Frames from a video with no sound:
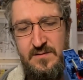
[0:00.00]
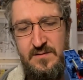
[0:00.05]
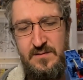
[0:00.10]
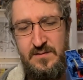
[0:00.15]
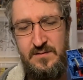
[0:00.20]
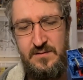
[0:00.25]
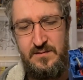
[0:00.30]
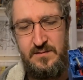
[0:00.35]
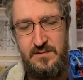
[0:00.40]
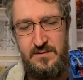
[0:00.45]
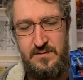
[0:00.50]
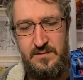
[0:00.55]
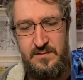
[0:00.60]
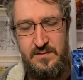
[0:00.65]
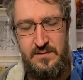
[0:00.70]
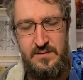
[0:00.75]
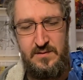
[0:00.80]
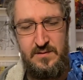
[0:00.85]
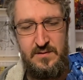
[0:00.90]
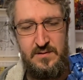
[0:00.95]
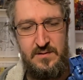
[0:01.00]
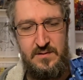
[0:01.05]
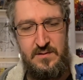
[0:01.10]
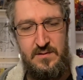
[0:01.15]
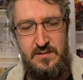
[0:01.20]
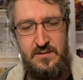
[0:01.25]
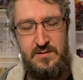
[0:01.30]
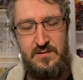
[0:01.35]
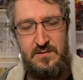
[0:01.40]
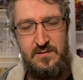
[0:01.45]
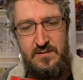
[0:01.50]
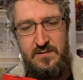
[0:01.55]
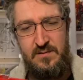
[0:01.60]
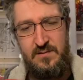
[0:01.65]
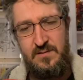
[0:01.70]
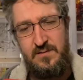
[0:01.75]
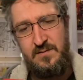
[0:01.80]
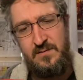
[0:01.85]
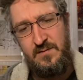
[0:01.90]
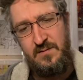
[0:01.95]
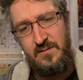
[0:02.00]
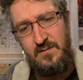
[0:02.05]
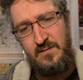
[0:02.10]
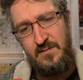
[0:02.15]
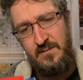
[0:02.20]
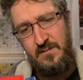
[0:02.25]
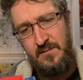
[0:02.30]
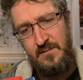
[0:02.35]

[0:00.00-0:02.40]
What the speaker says: (no one is talking)